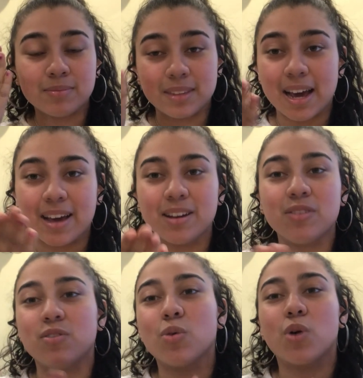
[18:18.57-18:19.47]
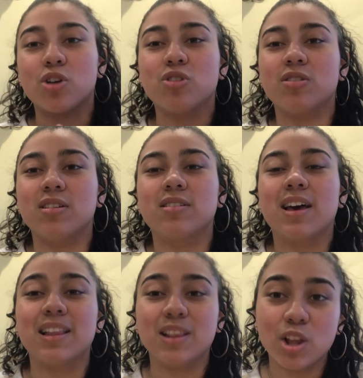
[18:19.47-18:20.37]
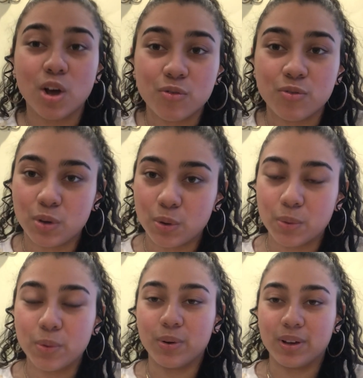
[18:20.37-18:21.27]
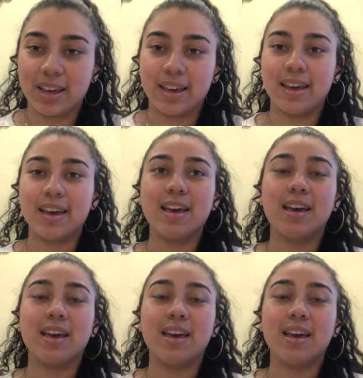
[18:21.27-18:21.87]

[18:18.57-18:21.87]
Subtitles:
Dad, if you're watching this, I love you, okay?